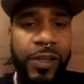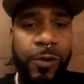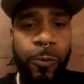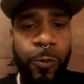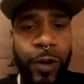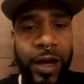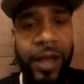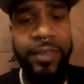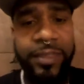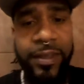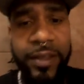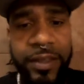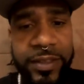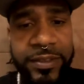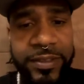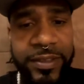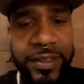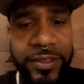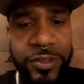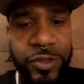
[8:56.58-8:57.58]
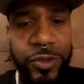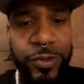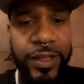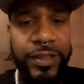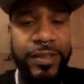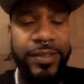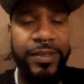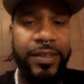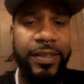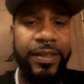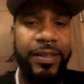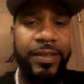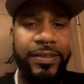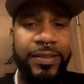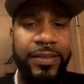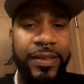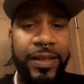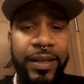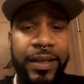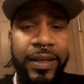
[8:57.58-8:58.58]
What I think is interesting
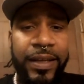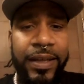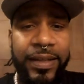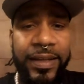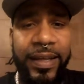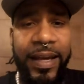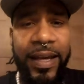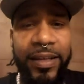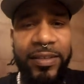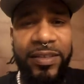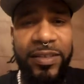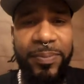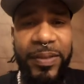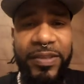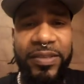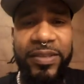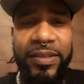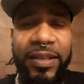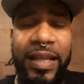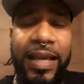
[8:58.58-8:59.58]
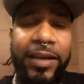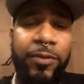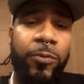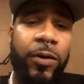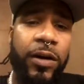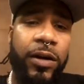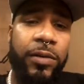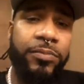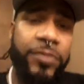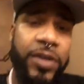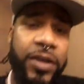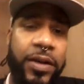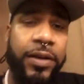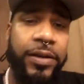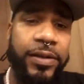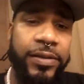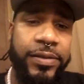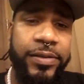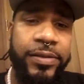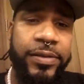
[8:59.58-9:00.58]
is that, especially like Ram
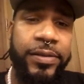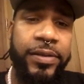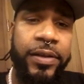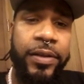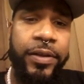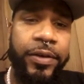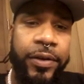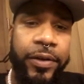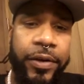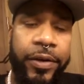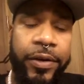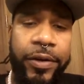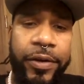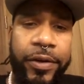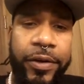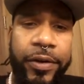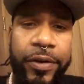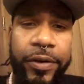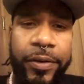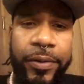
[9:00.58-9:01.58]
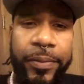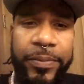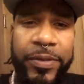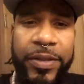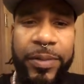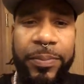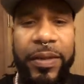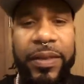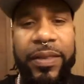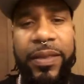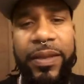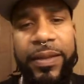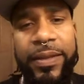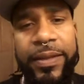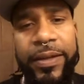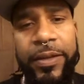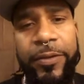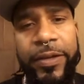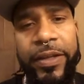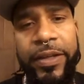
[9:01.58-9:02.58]
Dass, Timothy
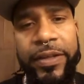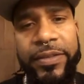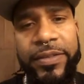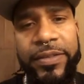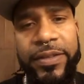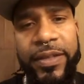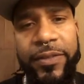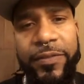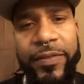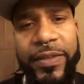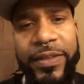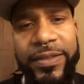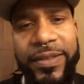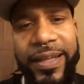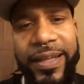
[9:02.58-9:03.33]
Leary and stuff, these